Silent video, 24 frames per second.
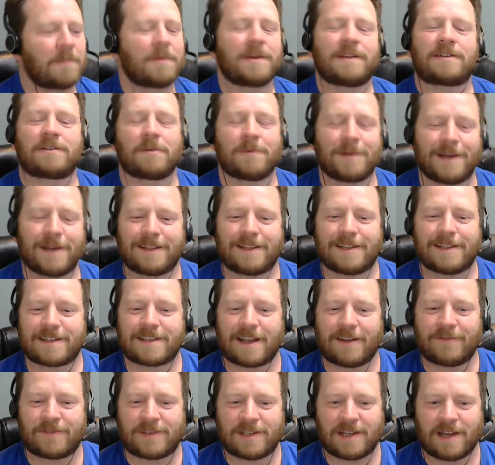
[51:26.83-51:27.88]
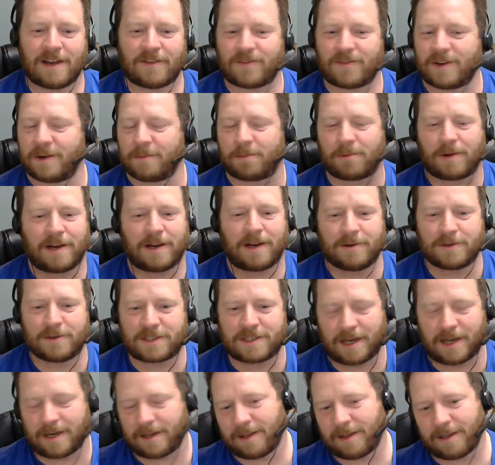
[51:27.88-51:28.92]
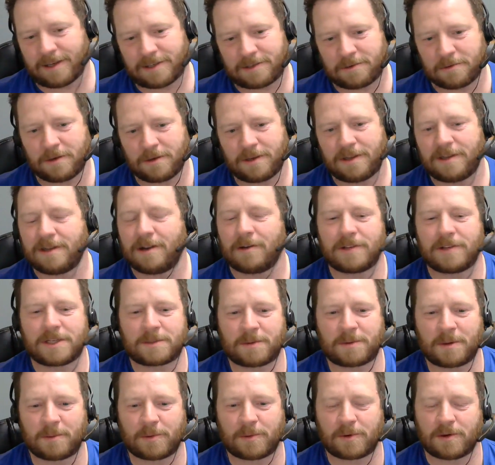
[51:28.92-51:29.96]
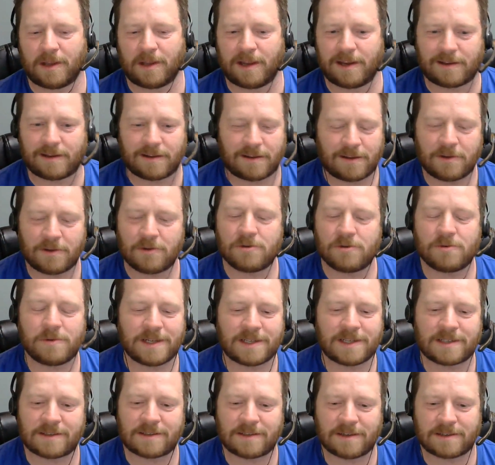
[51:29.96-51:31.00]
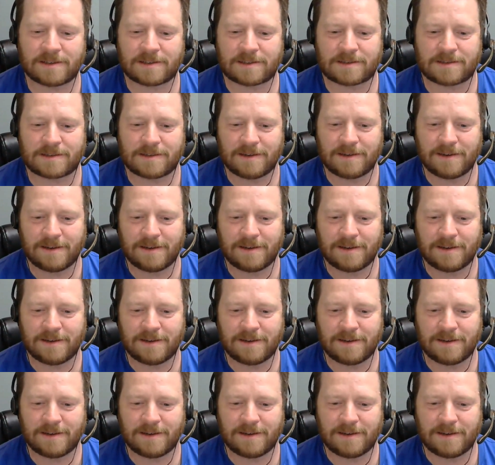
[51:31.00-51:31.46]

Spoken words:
So we got this FTF in a brand new state at like 2. These people are like, who is this?